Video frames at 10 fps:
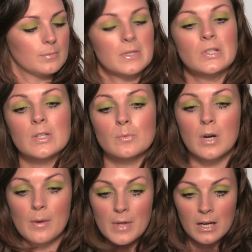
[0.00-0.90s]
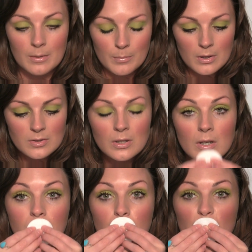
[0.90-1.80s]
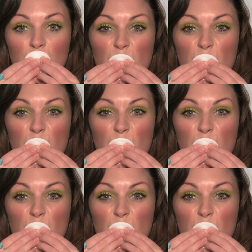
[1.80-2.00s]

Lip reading: and just wipe that lip gloss off.